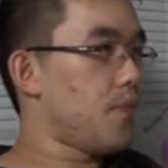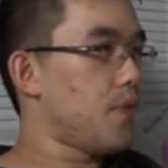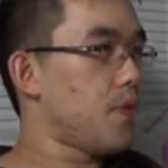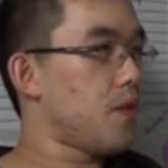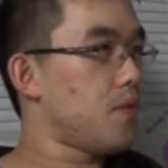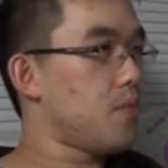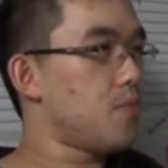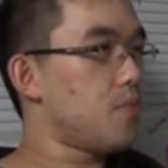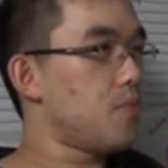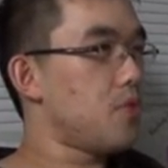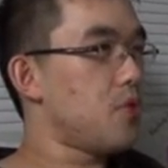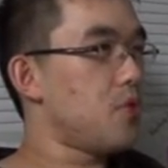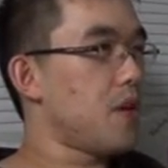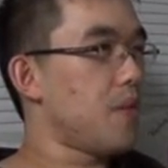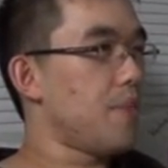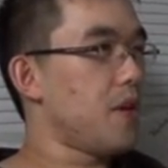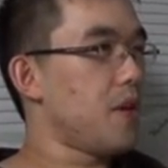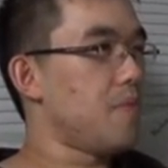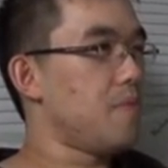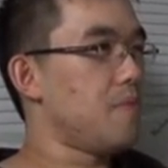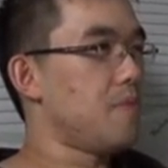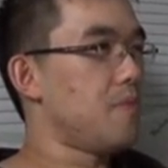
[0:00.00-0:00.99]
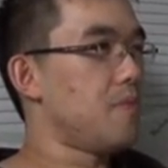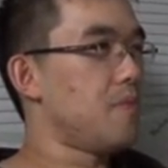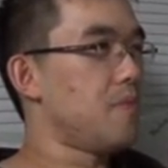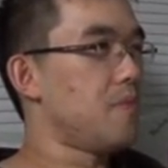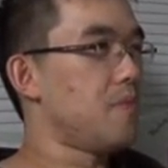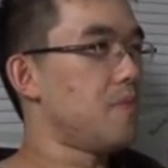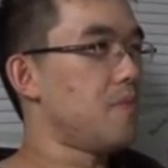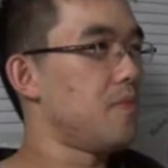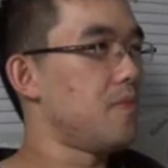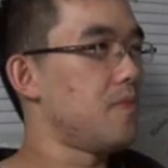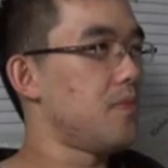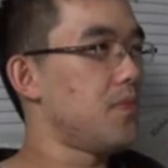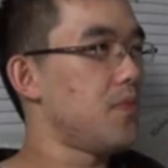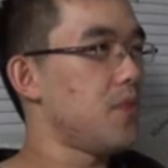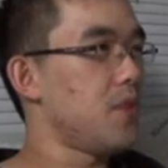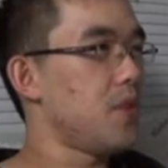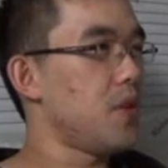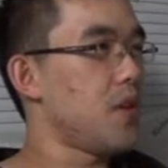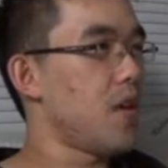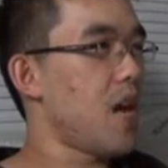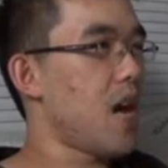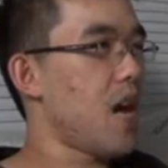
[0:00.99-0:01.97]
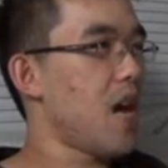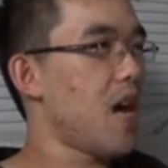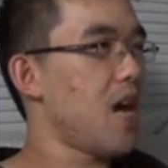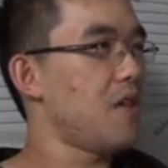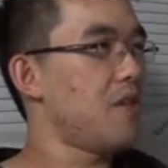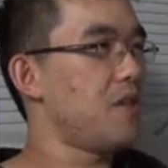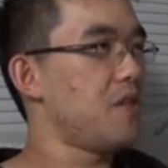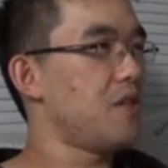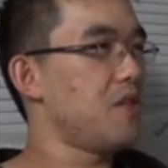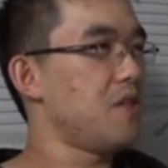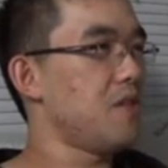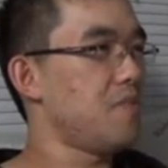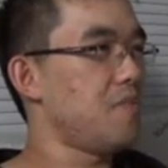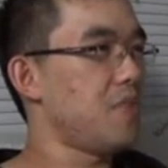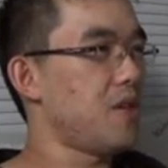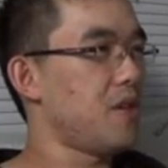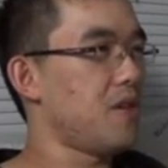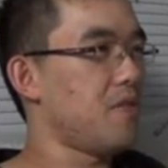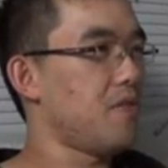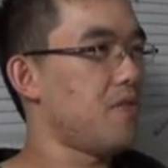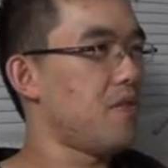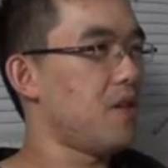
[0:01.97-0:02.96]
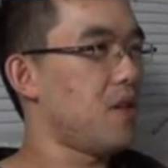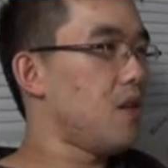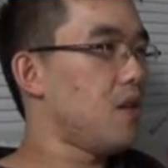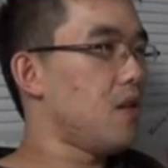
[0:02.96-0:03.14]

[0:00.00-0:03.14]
Oh, jump on him. Yeah, you can jump on him.